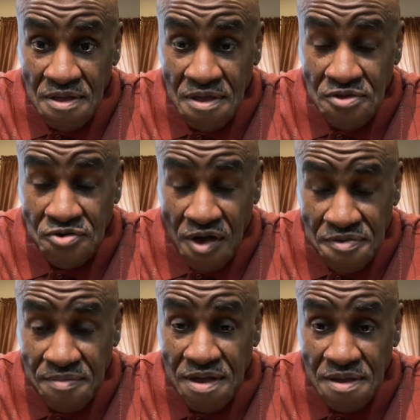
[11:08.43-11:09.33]
Trust
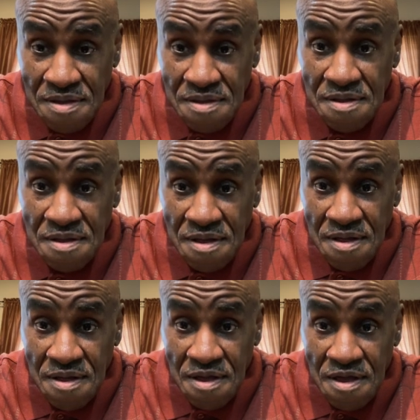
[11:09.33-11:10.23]
me.
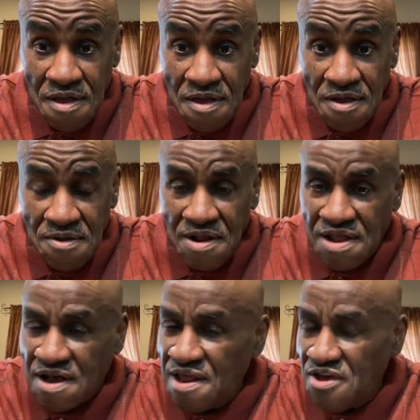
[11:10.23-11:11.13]
You need to
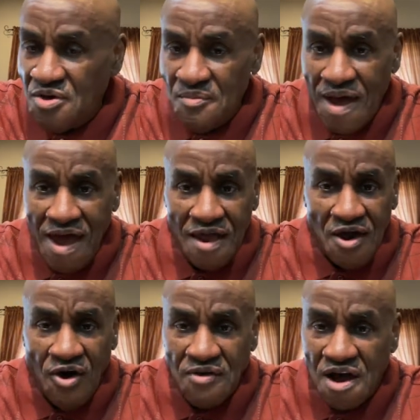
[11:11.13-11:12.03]
clear your mind of
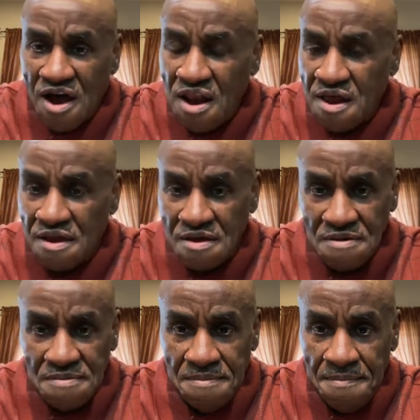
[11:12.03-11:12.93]
all the clutter.
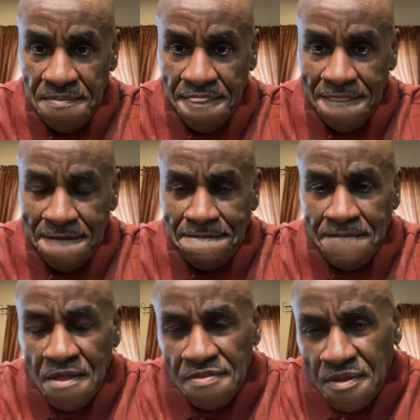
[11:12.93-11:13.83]

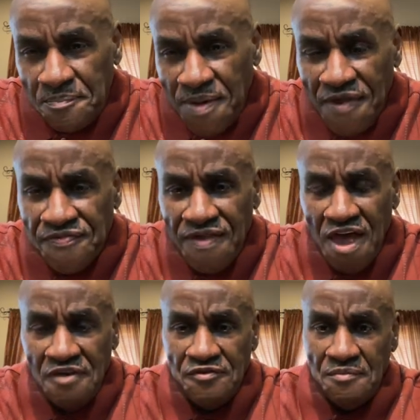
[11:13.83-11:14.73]
The best
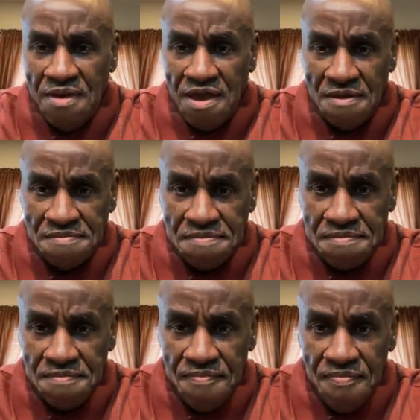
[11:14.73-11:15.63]
thing for me
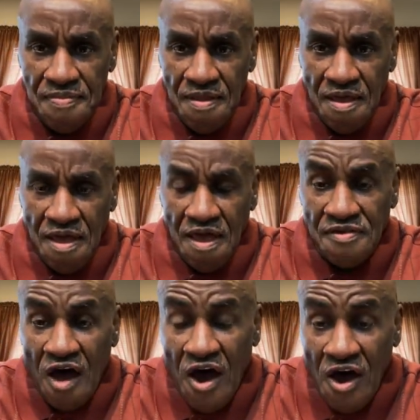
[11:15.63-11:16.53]
is
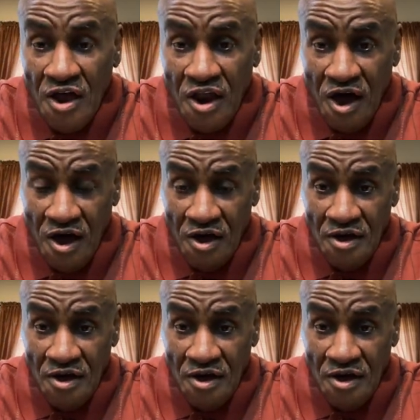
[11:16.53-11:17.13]
R&R.